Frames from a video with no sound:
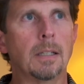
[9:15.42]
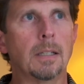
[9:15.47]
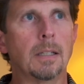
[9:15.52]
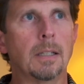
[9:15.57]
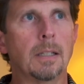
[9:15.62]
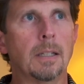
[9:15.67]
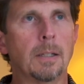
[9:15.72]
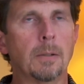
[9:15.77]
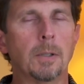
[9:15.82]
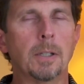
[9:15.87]

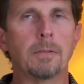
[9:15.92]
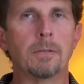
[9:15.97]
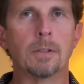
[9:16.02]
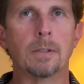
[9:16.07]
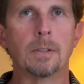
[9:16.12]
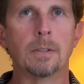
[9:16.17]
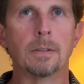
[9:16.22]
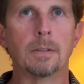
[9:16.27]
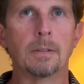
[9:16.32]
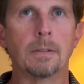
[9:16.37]

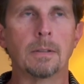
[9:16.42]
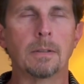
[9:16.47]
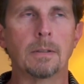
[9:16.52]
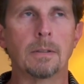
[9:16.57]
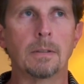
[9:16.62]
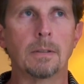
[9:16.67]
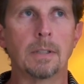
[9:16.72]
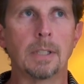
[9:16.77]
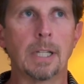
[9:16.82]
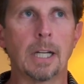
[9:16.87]
However,
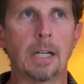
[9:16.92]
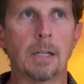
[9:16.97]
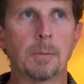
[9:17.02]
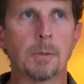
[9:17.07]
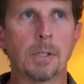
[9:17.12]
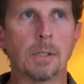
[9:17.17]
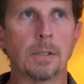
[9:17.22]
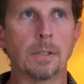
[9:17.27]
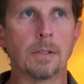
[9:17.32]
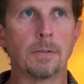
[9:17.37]
the
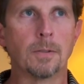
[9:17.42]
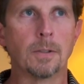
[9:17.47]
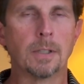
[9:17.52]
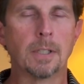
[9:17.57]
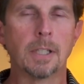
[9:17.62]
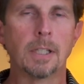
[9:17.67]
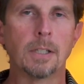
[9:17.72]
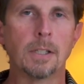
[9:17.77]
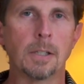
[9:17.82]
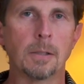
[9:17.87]
options for
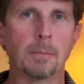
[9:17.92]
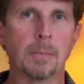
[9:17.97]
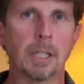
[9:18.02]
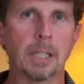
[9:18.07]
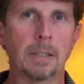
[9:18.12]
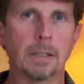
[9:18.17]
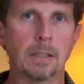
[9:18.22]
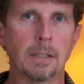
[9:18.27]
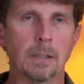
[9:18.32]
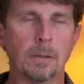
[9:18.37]
teaching
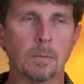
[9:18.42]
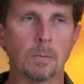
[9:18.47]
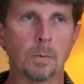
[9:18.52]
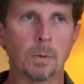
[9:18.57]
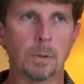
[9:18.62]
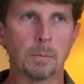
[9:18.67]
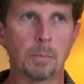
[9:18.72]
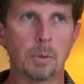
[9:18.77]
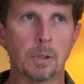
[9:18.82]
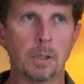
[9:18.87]
back then
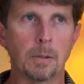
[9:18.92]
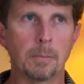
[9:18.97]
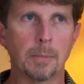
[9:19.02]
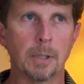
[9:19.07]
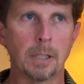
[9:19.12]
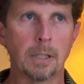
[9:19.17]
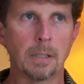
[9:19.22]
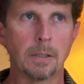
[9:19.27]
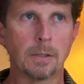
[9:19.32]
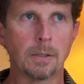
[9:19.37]
were pretty
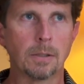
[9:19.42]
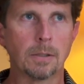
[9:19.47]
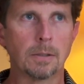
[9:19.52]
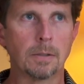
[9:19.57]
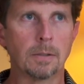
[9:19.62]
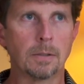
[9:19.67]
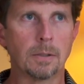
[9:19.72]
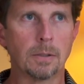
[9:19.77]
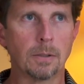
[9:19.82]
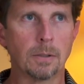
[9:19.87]
much
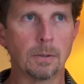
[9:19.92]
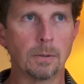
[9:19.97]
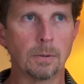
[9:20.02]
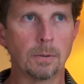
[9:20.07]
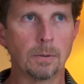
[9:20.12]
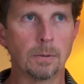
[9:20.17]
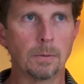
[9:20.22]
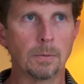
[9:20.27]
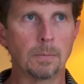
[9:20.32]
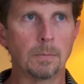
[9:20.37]

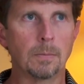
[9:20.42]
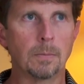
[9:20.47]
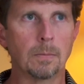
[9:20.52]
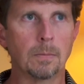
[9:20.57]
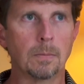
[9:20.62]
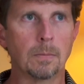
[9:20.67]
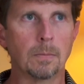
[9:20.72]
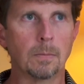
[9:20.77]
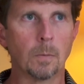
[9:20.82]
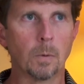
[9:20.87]
to
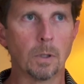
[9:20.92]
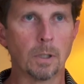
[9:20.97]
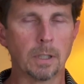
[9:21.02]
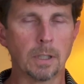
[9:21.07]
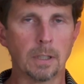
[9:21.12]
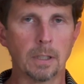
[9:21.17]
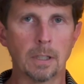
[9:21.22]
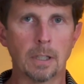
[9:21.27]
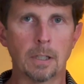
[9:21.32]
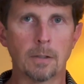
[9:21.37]
work
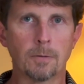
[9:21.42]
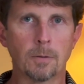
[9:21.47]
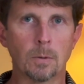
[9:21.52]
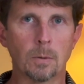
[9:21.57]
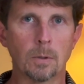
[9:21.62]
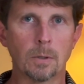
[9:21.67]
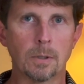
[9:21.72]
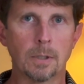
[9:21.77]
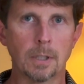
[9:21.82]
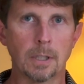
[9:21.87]
at a golf
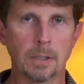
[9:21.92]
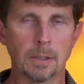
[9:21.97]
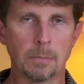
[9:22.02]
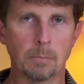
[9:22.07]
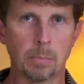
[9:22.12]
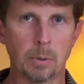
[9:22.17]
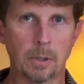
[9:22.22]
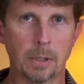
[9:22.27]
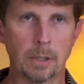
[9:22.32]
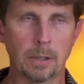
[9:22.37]
course as a
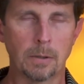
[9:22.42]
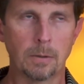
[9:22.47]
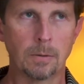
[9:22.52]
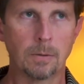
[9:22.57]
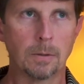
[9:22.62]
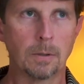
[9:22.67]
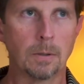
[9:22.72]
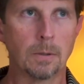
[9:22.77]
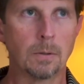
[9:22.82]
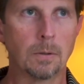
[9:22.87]

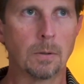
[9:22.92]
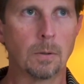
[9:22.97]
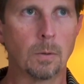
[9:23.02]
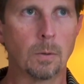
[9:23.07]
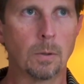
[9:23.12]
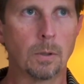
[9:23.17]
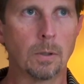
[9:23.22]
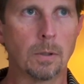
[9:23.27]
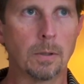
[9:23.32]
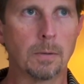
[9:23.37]
pro
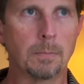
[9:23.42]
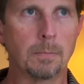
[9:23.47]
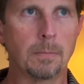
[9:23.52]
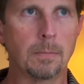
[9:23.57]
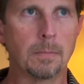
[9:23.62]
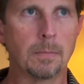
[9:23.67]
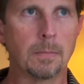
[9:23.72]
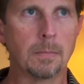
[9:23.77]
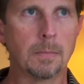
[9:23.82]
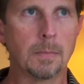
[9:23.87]
or
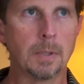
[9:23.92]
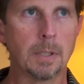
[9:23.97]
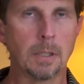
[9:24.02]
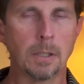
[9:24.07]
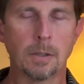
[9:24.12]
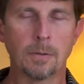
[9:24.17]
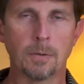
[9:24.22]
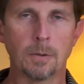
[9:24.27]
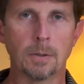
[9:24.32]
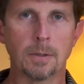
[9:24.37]

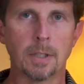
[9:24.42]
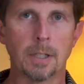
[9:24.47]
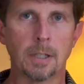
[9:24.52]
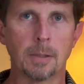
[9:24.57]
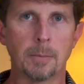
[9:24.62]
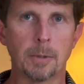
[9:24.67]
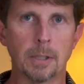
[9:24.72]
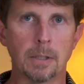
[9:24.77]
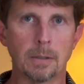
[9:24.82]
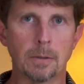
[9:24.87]
teach
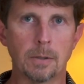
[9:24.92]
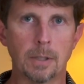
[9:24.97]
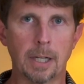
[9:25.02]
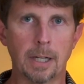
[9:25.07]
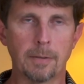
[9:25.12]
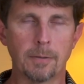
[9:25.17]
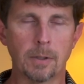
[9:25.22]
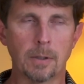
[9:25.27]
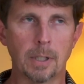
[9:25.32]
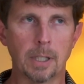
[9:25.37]
full-time at a
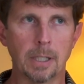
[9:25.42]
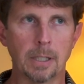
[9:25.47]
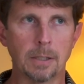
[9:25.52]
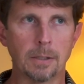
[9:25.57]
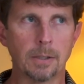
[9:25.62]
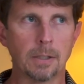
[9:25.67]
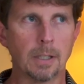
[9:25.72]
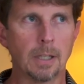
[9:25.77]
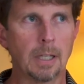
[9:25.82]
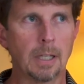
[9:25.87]
driving range.